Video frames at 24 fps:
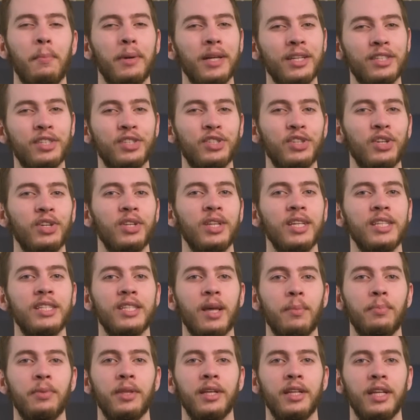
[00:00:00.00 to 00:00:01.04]
but it's certainly
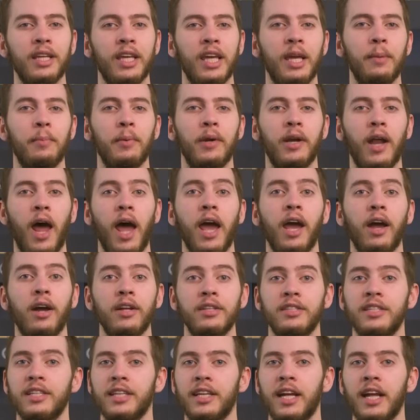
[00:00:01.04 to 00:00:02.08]
something to keep an eye
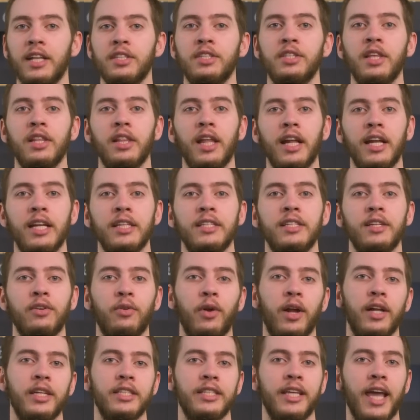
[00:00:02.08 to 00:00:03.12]
on to catch the latest and
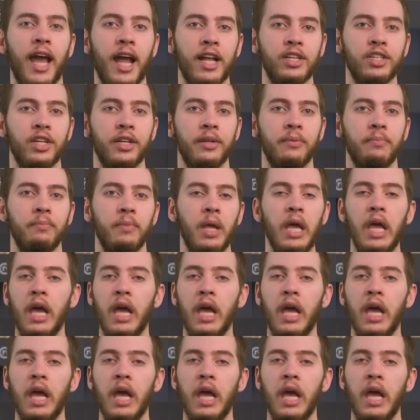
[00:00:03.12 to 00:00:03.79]
greatest gadget.